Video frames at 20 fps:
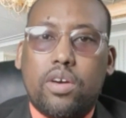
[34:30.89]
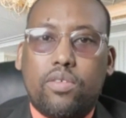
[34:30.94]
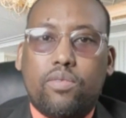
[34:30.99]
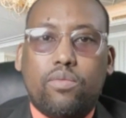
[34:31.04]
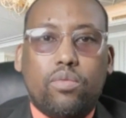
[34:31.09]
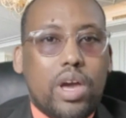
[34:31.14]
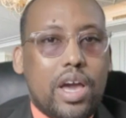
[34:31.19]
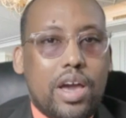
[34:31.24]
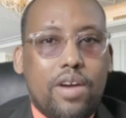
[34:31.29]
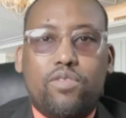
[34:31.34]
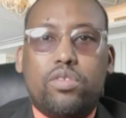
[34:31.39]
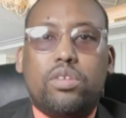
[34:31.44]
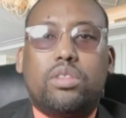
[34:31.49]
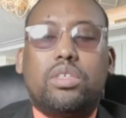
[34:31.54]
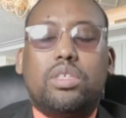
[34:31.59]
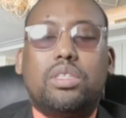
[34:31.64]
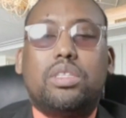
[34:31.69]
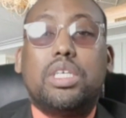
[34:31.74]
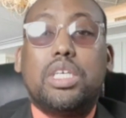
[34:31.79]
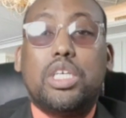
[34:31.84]

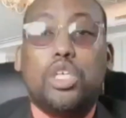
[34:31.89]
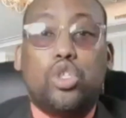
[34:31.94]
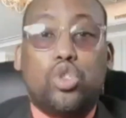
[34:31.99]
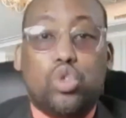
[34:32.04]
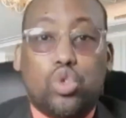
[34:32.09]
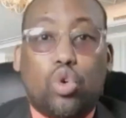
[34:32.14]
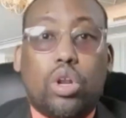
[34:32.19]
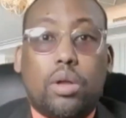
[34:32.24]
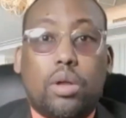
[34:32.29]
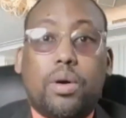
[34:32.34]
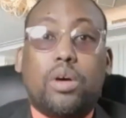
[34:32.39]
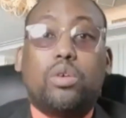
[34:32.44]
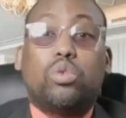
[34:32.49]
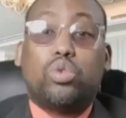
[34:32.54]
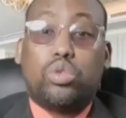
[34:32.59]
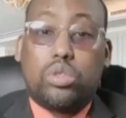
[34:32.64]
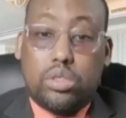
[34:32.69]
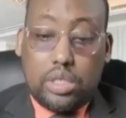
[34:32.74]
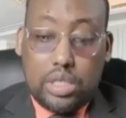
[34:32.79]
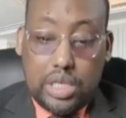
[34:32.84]
Everything, it's all about
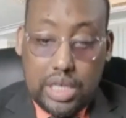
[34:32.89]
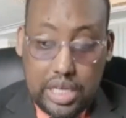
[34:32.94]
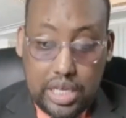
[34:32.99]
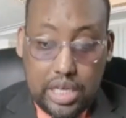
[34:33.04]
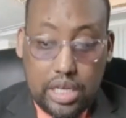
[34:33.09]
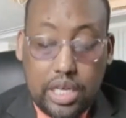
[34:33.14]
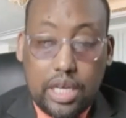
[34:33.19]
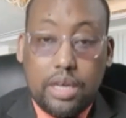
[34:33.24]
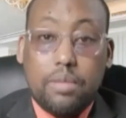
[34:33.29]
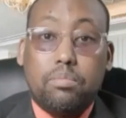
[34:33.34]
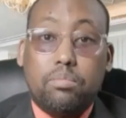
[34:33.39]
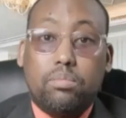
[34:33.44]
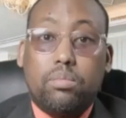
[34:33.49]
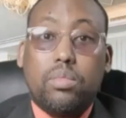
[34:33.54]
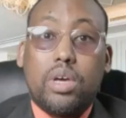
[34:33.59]
him.